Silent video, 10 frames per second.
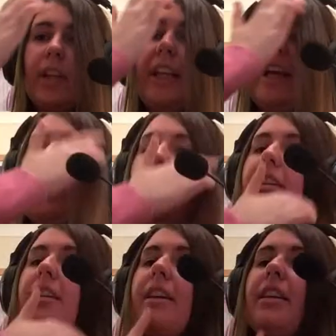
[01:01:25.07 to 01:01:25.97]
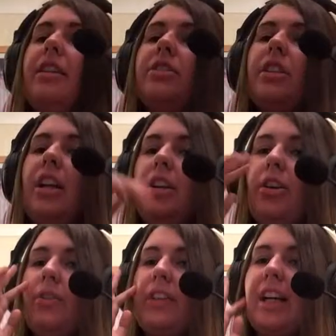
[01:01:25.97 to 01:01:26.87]
Yeah, and I think a lot
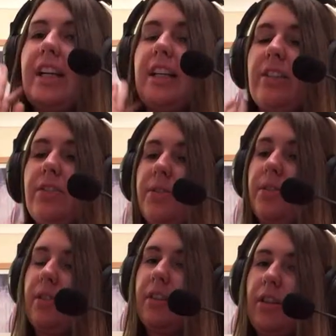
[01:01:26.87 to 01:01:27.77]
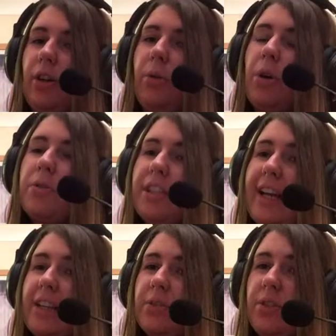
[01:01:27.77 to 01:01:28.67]
of that is. Oh, who was the
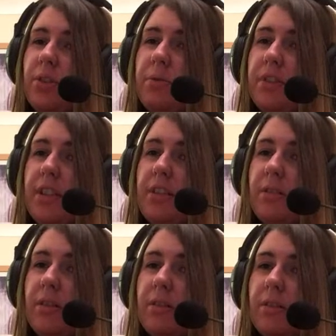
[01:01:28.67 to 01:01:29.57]
actress who was Nissa?